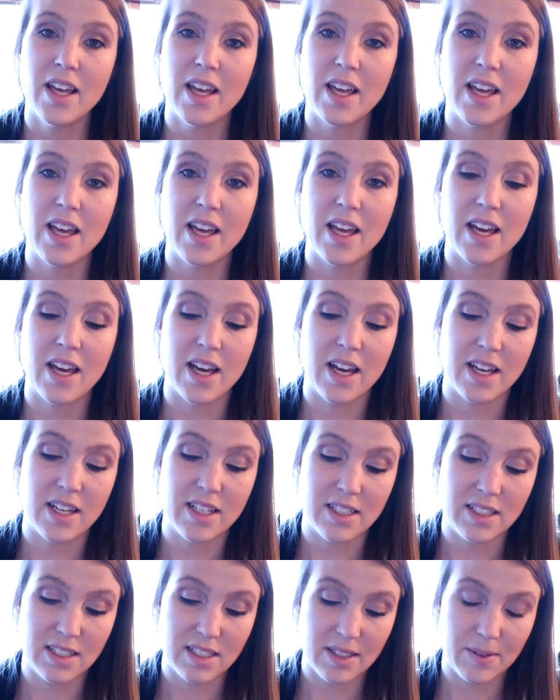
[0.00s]

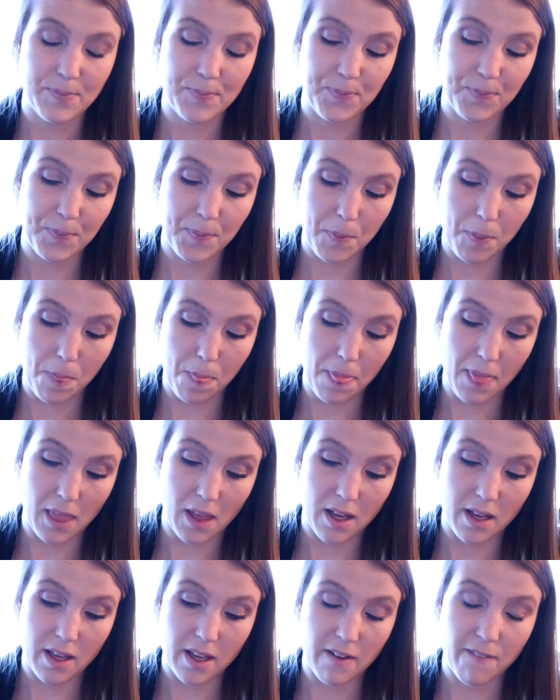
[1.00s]
and
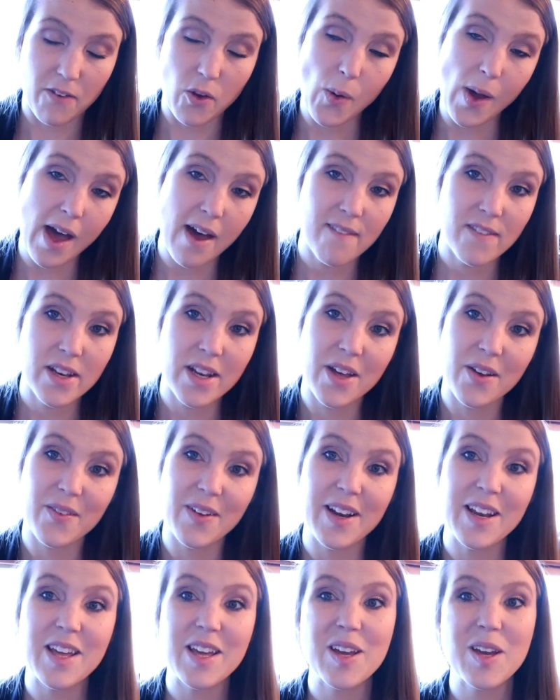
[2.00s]
if you haven't
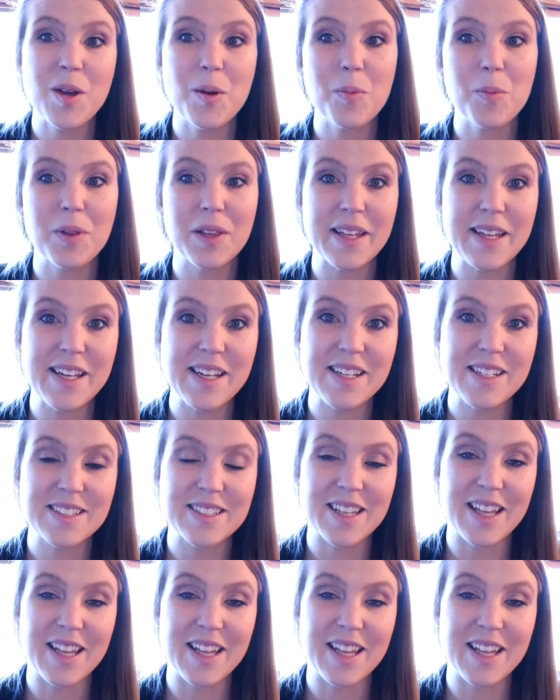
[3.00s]
already, please